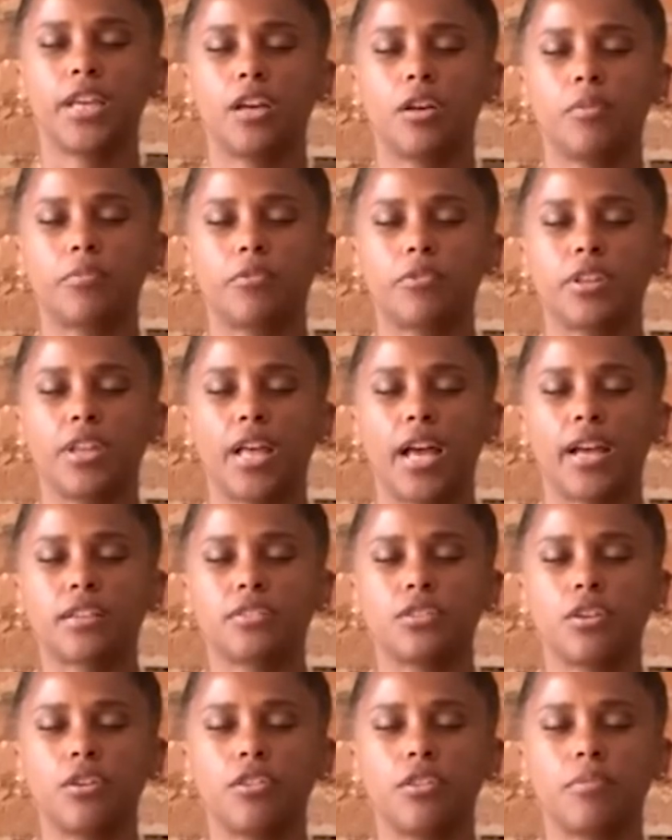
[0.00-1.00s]
help
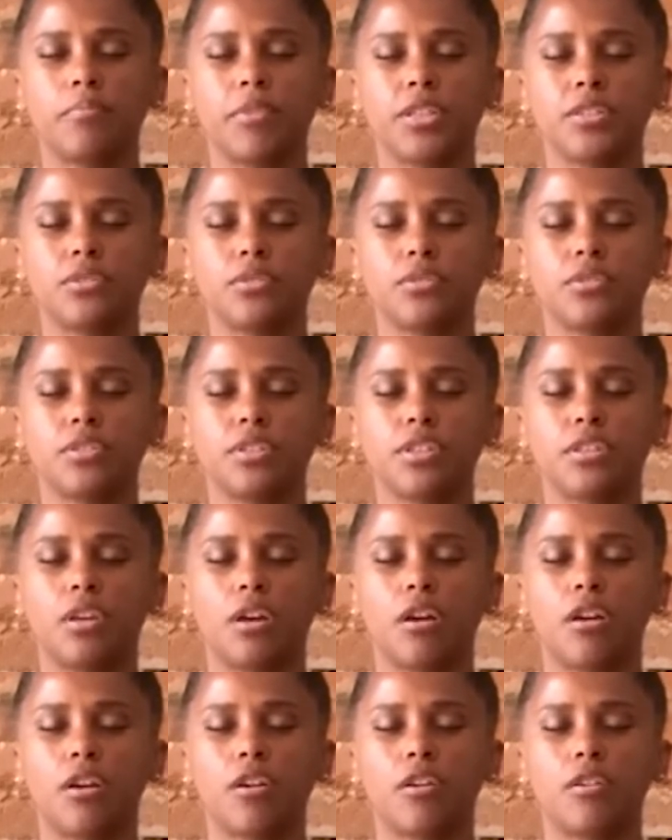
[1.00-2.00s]
relax all the muscles in the
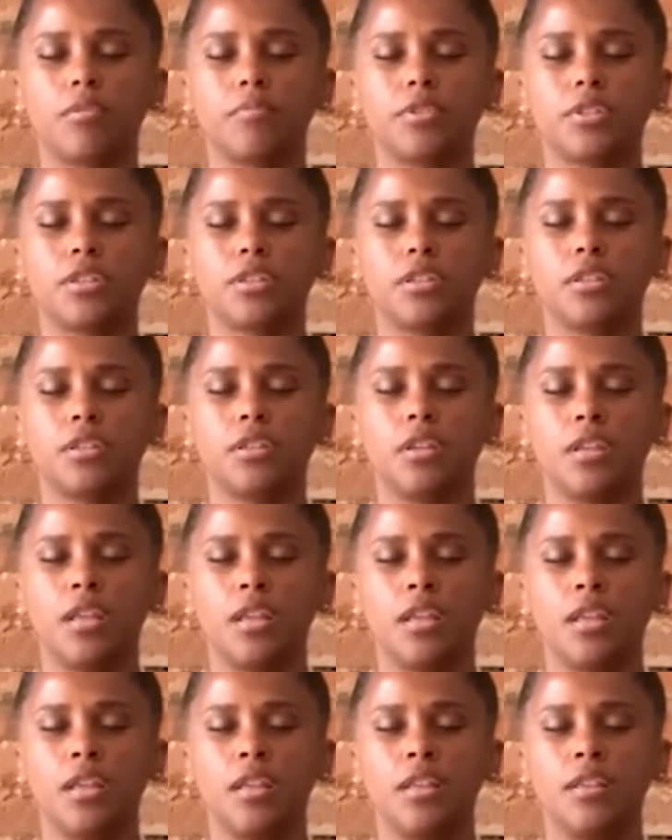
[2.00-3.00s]
arms, and
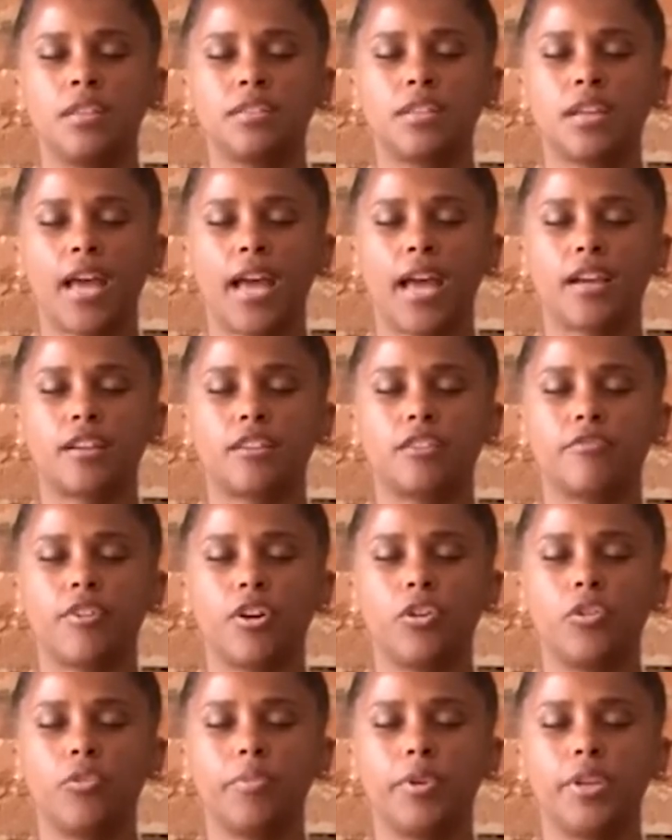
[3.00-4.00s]
it's an act of
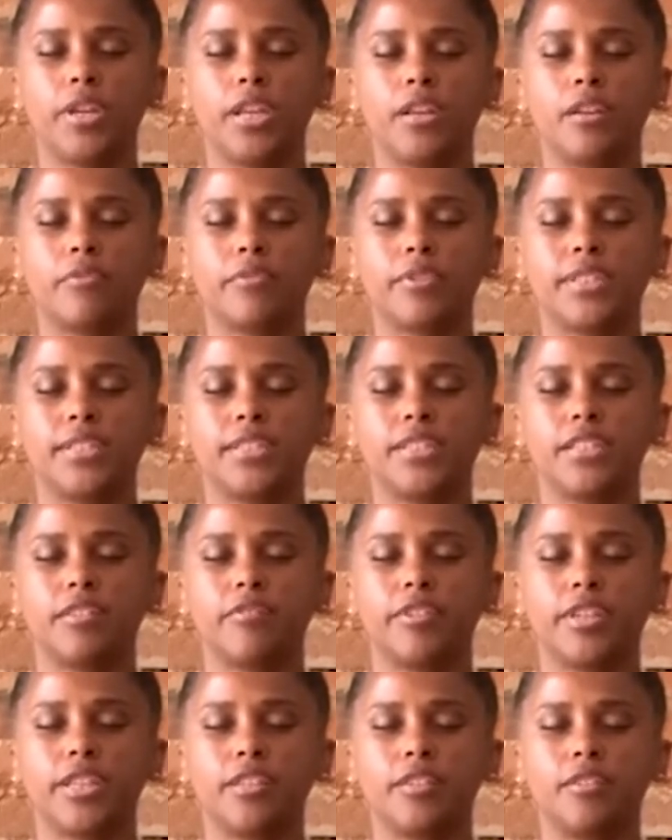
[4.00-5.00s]
opening and
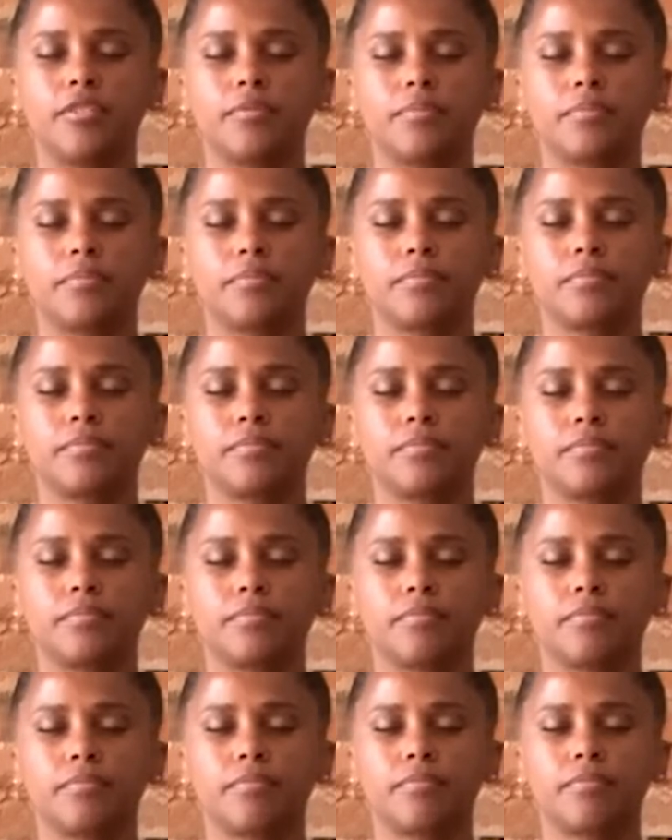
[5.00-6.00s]
receiving.
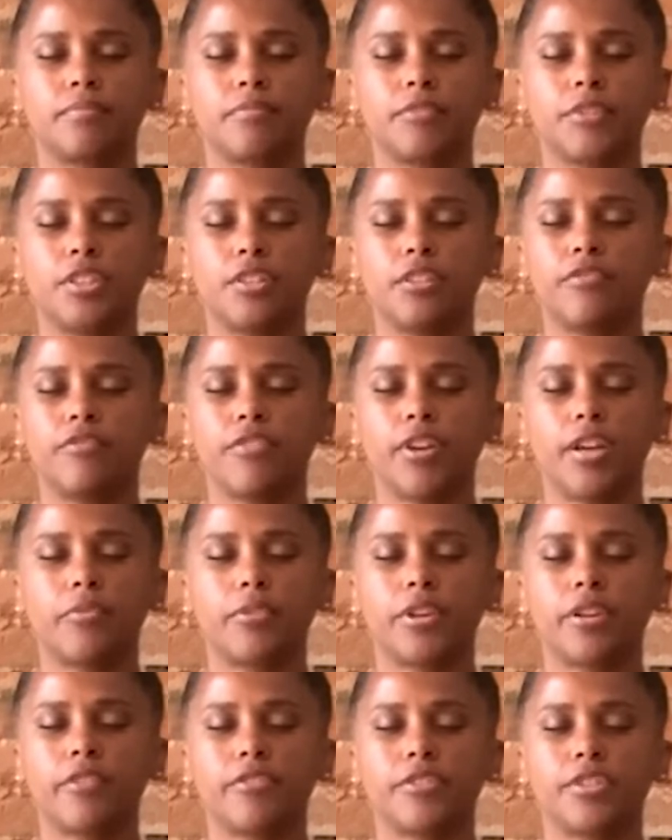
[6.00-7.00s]
You can find
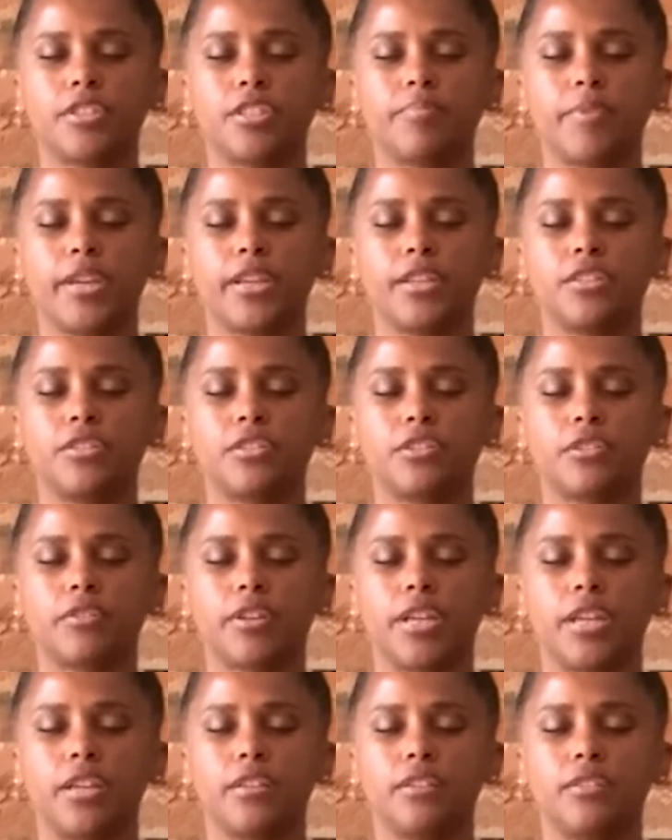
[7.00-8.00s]
whatever space you're
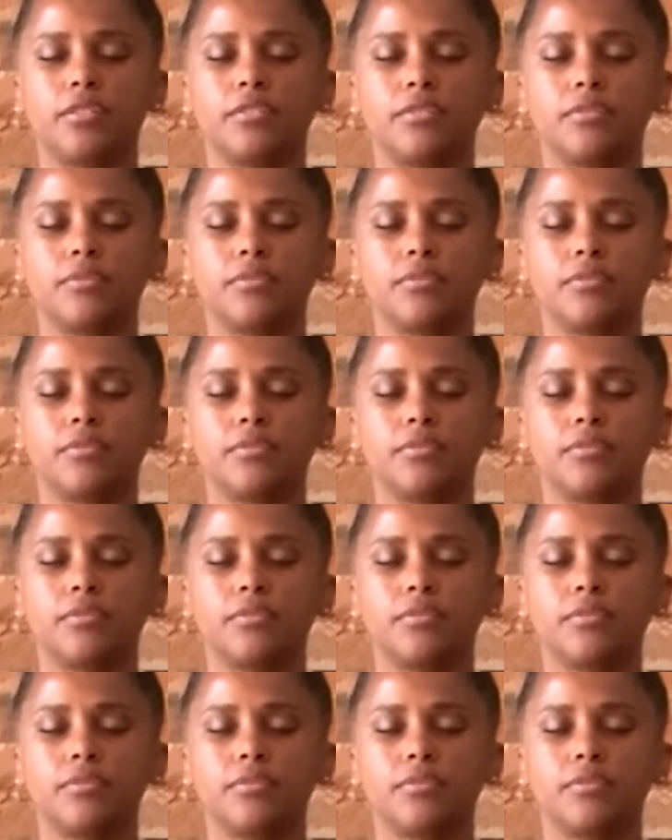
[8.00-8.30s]
in.